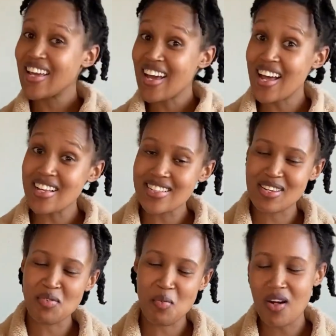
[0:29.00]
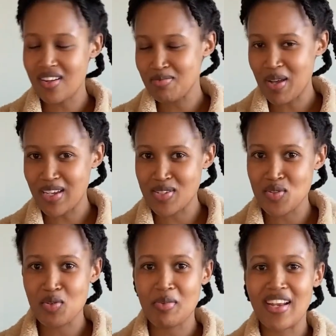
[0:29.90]
Hey guys, and welcome
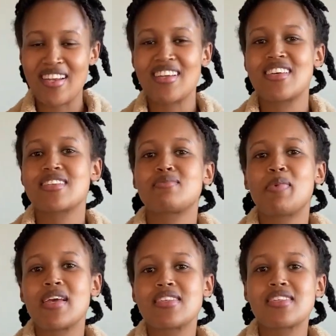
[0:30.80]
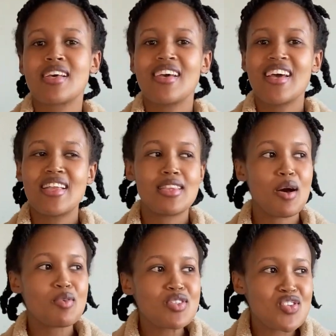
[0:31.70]
back to my learning space.
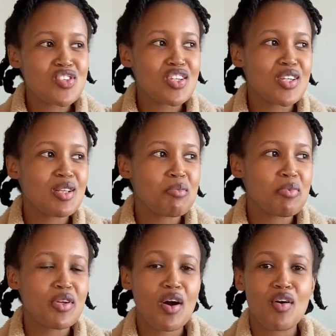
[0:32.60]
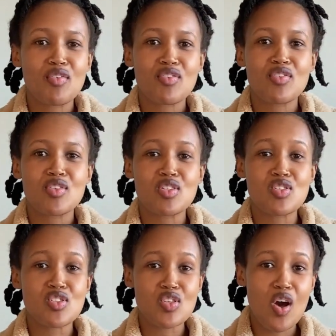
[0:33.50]
That was just a little bit of
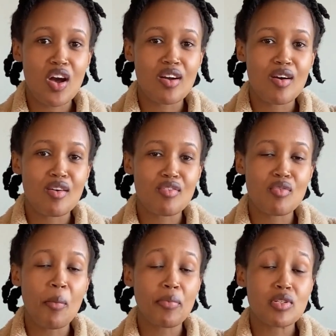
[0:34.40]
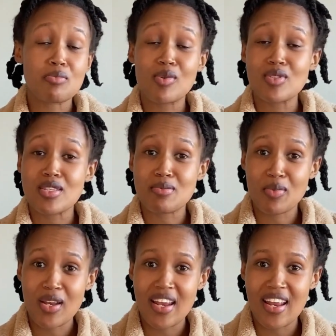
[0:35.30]
the song of
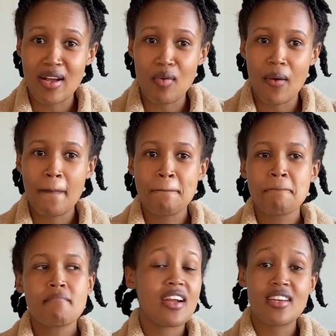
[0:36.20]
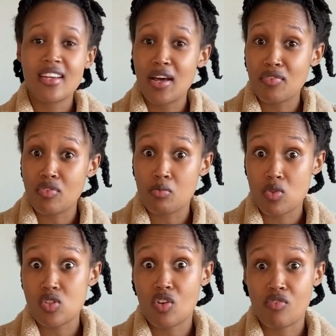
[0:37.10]
Moses Molelekwa. I really love the
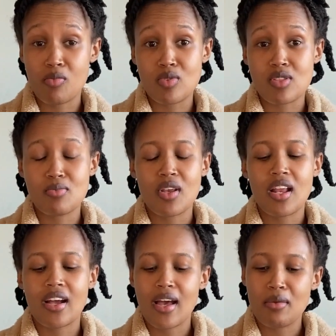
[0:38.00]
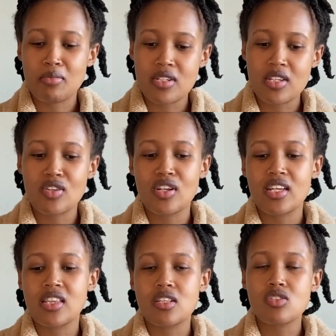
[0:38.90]
music of Moses Molelekwa, and
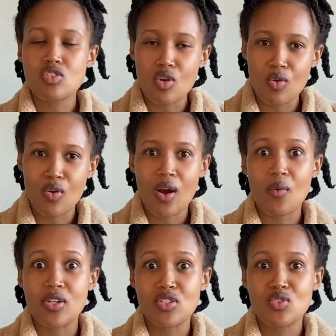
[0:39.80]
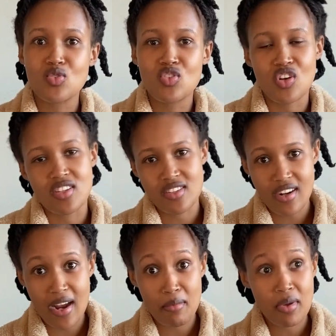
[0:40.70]
particularly in this solo I wanted to
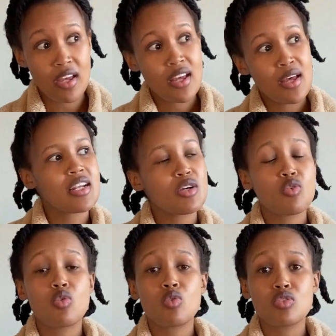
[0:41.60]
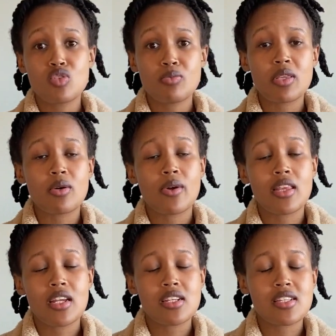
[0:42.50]
transcribe. Really cool to me the
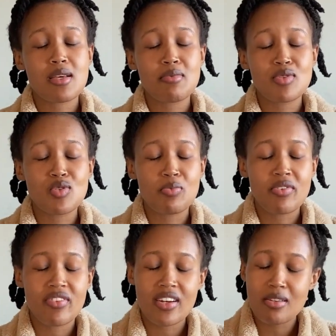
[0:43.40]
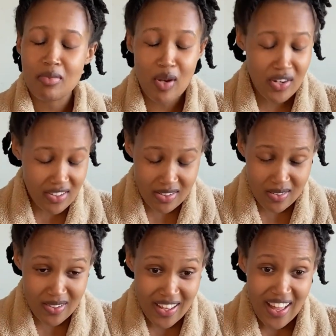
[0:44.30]
way that he's able to be very
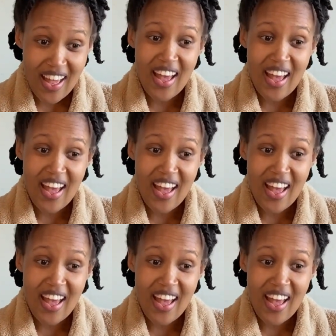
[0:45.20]
melodical.